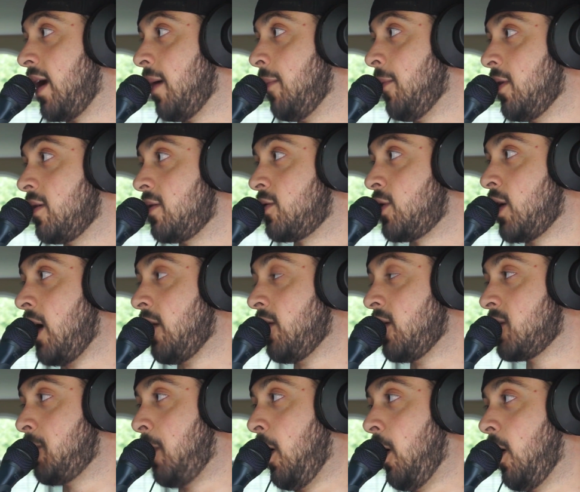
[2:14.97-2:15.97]
I'm going to check out this
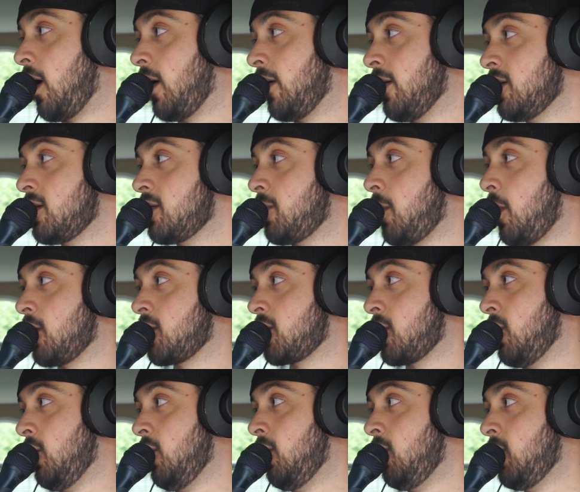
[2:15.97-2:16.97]
bar. This bar's
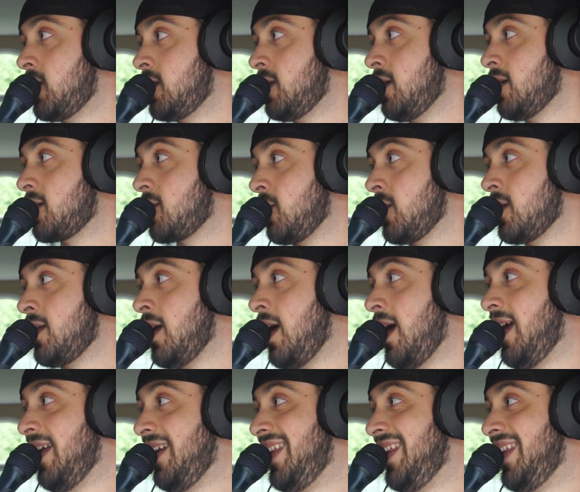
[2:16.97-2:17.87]
cool. What's this? What's that?